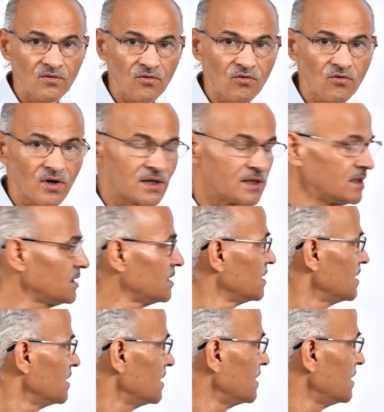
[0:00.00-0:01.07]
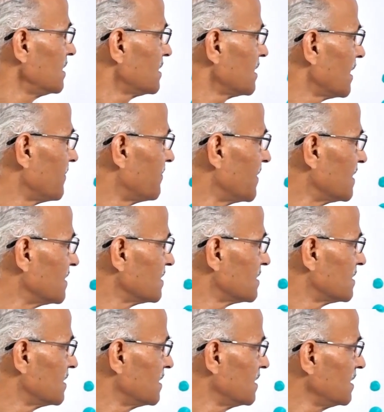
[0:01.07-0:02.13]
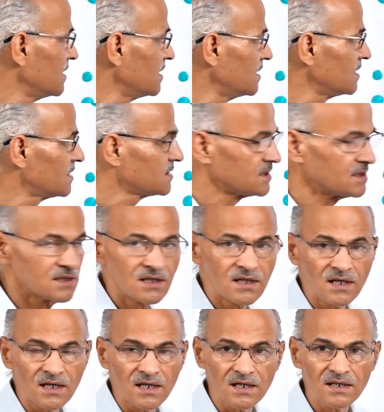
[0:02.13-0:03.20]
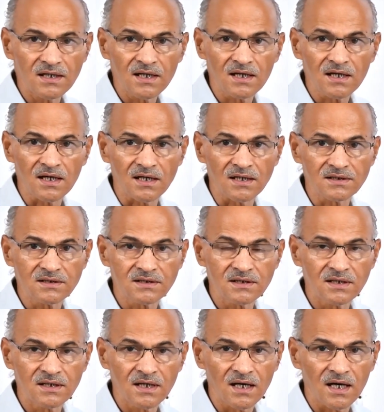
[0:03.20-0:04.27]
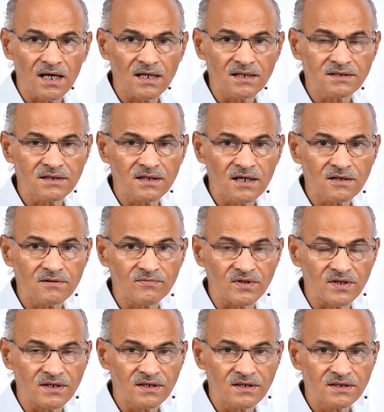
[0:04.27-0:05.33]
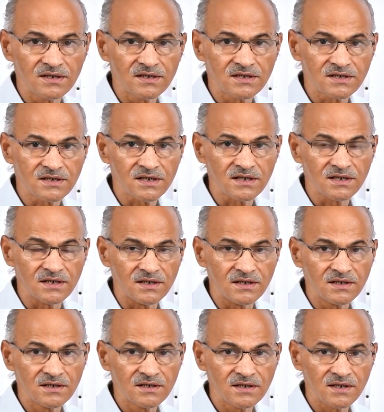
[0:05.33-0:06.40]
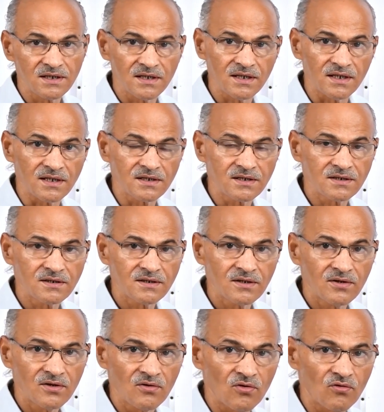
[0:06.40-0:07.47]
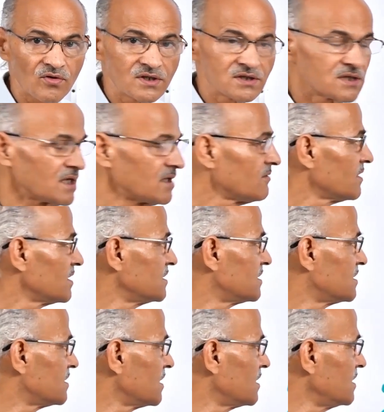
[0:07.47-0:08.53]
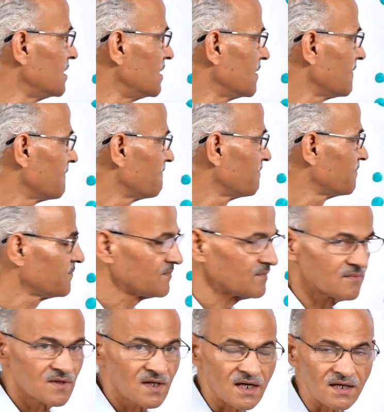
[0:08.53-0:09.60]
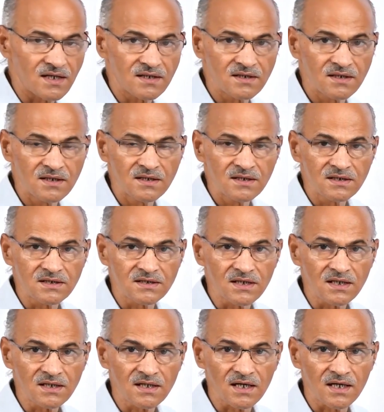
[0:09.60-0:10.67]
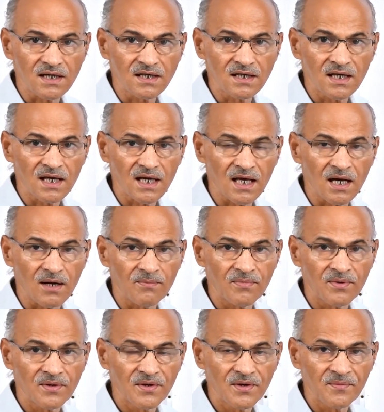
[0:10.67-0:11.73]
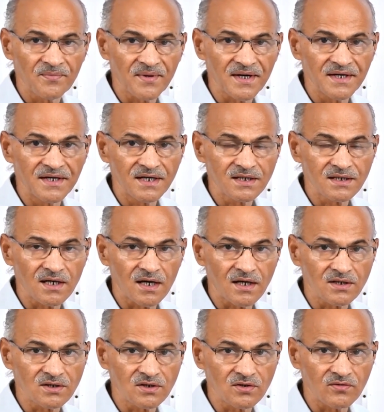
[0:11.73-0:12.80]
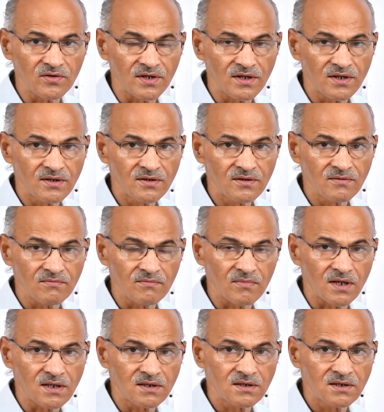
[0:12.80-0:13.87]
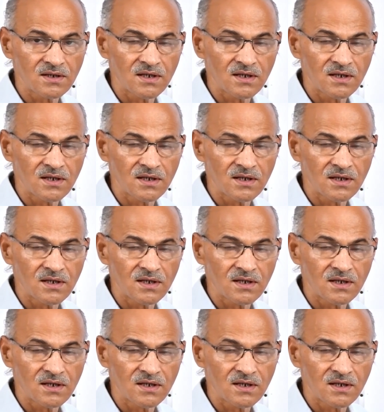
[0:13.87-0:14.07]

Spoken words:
Why it happens, its real cause has not been studied yet. Once I was studying that sun can help predict earthquake, but